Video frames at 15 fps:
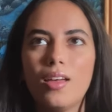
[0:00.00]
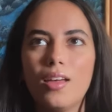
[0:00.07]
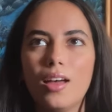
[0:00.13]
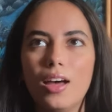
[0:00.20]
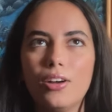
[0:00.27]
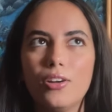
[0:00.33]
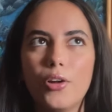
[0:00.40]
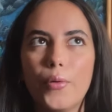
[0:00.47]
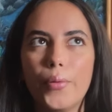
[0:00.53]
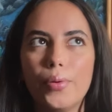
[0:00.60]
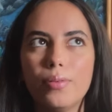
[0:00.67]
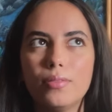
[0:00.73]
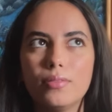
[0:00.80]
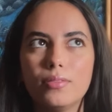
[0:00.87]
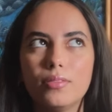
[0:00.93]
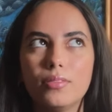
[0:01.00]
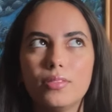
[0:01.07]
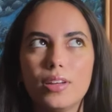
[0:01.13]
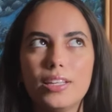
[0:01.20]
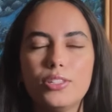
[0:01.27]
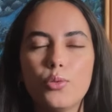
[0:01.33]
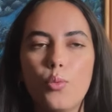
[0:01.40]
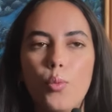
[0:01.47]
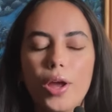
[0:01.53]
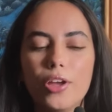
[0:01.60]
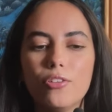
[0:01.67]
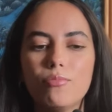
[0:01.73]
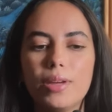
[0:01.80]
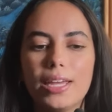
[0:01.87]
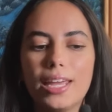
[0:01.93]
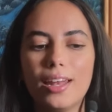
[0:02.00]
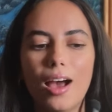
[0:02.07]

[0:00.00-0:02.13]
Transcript: I don't know, it's a way of making